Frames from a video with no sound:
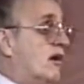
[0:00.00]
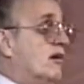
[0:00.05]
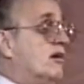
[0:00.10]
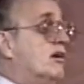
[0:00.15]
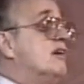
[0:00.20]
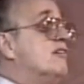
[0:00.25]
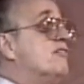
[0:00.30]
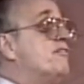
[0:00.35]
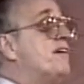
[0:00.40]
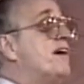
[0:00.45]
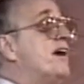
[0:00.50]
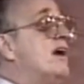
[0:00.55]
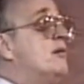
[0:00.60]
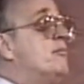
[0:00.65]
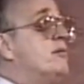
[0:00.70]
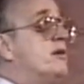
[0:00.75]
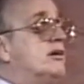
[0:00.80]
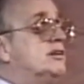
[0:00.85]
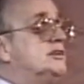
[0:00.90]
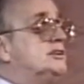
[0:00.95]
are going to
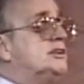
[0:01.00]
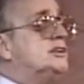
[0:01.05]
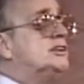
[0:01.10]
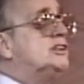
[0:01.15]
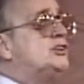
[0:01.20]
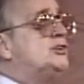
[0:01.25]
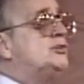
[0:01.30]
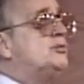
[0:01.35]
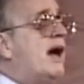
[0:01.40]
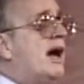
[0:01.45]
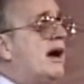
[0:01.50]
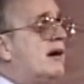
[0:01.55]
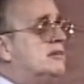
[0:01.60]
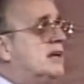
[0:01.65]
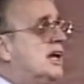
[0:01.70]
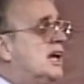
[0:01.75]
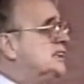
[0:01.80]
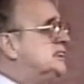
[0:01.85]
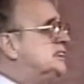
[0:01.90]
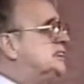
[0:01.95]
fail because there's a drought.
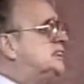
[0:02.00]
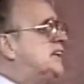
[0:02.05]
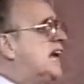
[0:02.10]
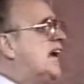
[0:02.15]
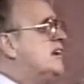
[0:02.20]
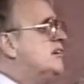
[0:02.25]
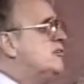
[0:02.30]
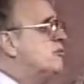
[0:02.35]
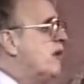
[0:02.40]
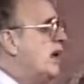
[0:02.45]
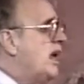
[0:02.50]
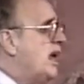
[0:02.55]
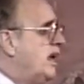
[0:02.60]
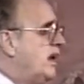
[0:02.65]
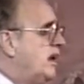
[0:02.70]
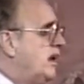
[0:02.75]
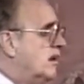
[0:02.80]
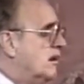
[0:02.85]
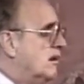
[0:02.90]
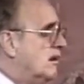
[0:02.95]
Send
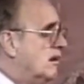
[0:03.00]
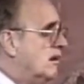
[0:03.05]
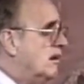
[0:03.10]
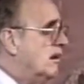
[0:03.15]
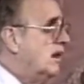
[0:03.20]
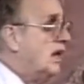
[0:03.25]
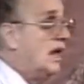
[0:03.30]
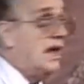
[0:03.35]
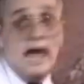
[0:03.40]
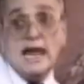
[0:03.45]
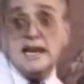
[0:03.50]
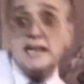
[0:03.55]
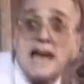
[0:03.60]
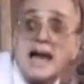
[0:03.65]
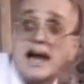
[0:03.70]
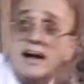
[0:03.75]
rain. And